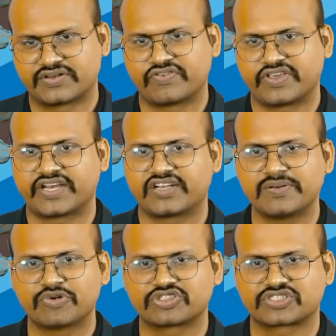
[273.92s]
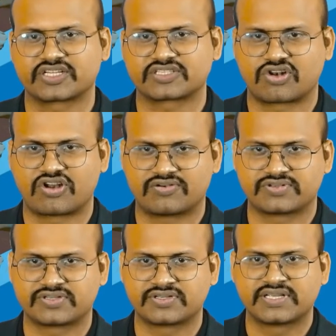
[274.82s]
we get Nimbostratus
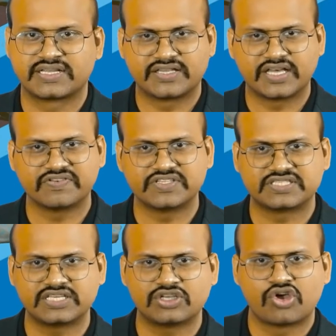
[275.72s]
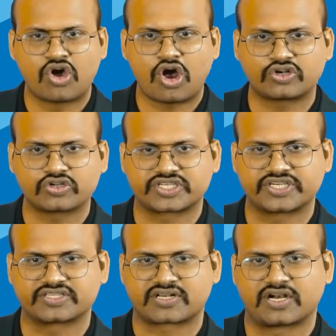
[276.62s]
clouds. Then we see alto
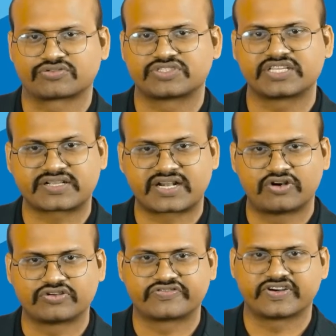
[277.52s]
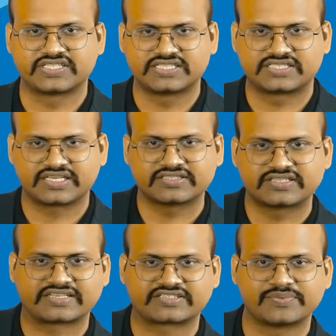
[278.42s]
clouds. These clouds further change
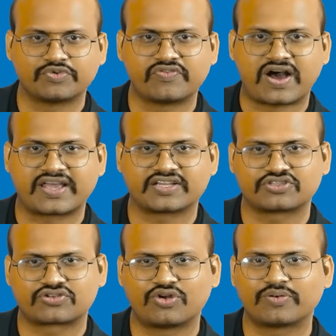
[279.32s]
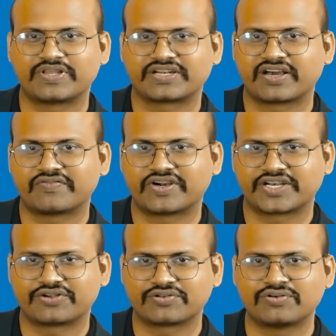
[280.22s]
as they move higher the slope, they convert
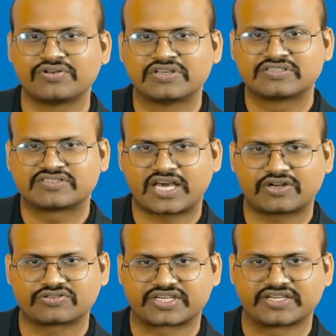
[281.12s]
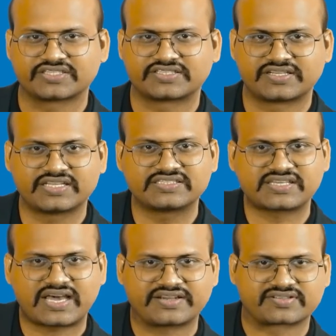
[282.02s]
into cirrostratus and then
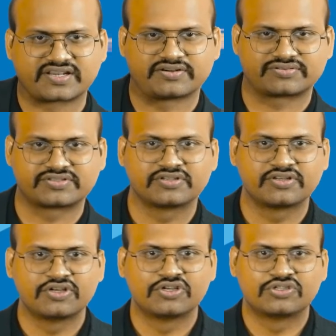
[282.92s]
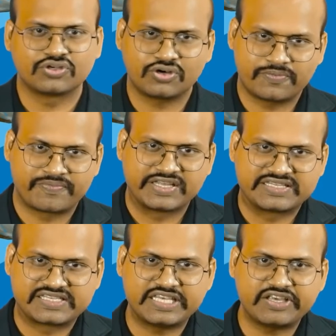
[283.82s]
cirrus clouds. So
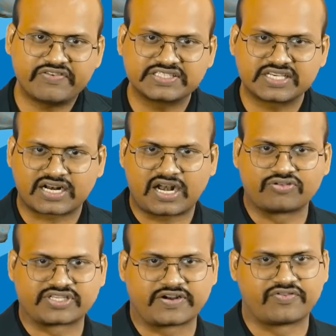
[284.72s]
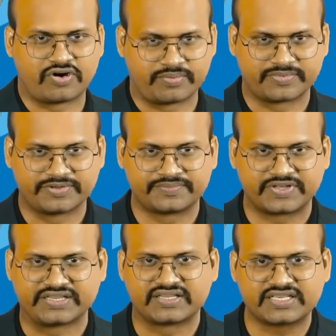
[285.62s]
sequential clouds are formed
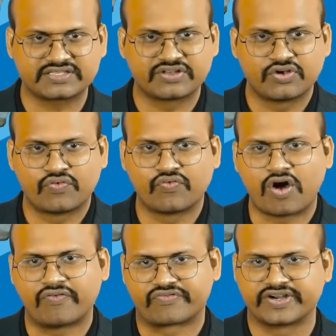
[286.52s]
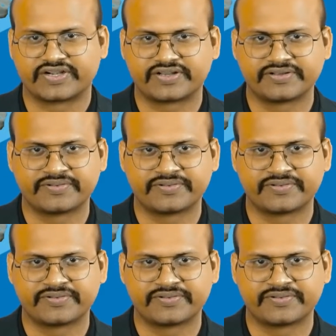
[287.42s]
in this warm front